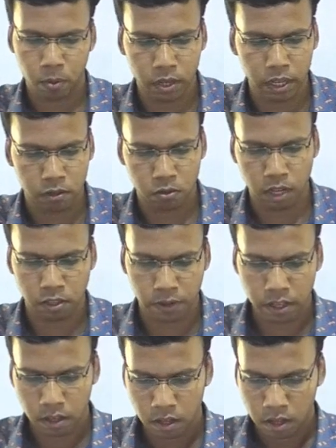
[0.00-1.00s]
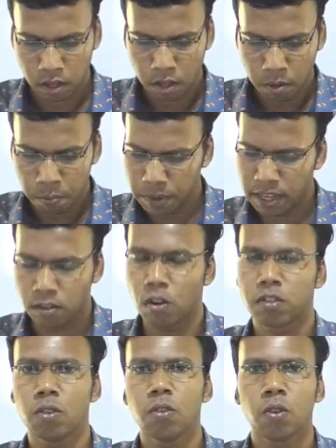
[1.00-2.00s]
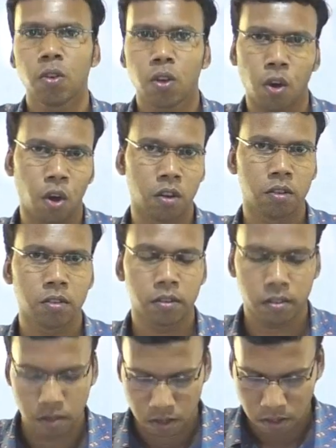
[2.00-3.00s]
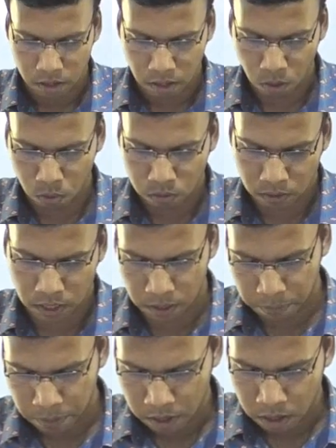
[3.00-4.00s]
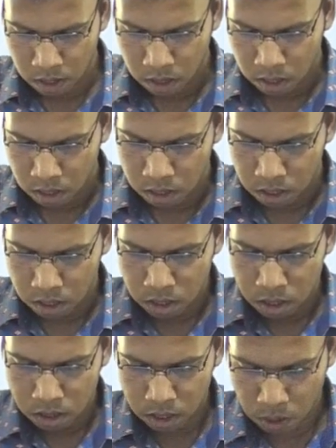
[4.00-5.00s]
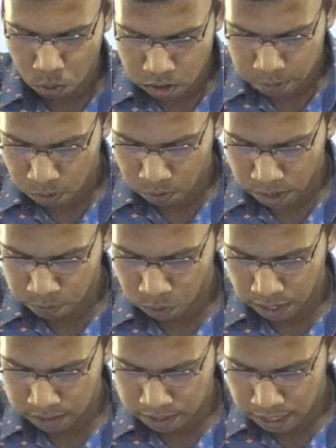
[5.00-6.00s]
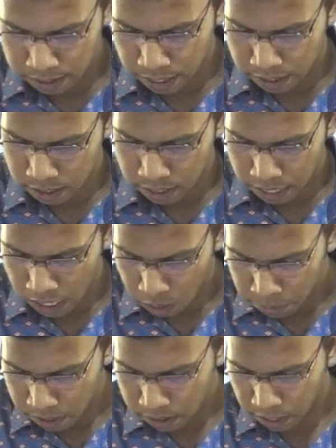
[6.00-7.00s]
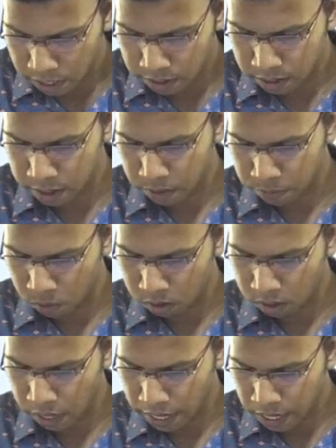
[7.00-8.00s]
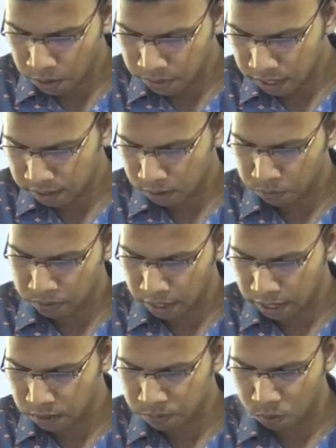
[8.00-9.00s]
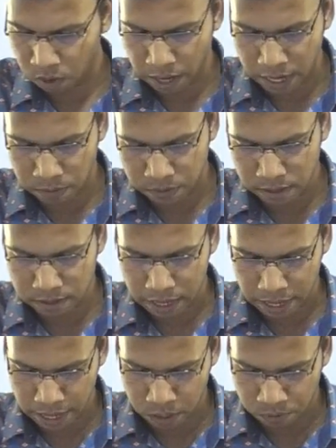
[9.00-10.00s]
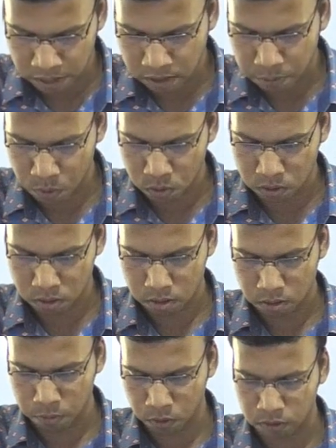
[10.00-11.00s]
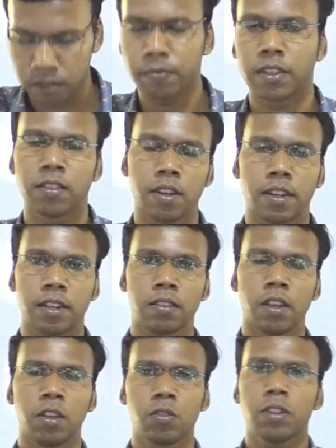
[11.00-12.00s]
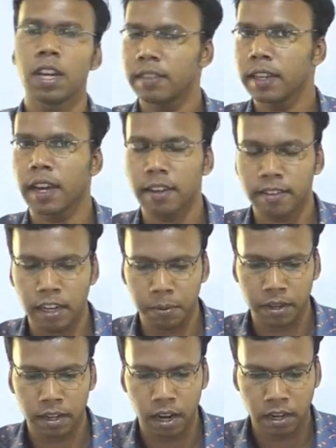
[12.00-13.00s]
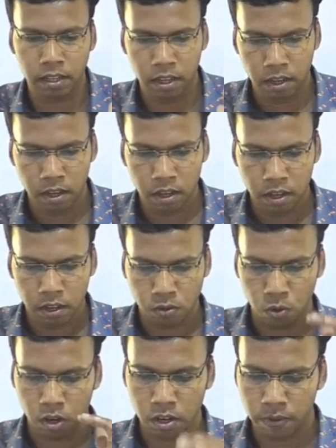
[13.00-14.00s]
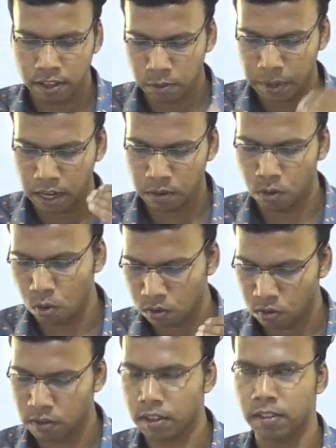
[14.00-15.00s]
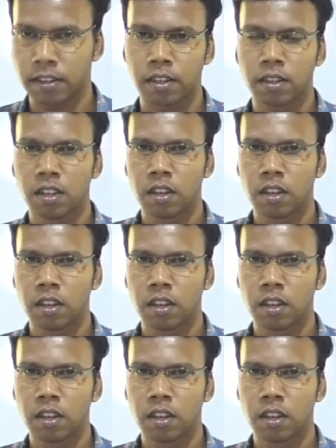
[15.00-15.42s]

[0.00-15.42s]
Okay, so that's why B is also wrong. Now C, the rules provide for exact and elaborate criteria for the identification of sites for landfills and waste processing facilities. So that's the current statement regarding solid waste management rules 2016.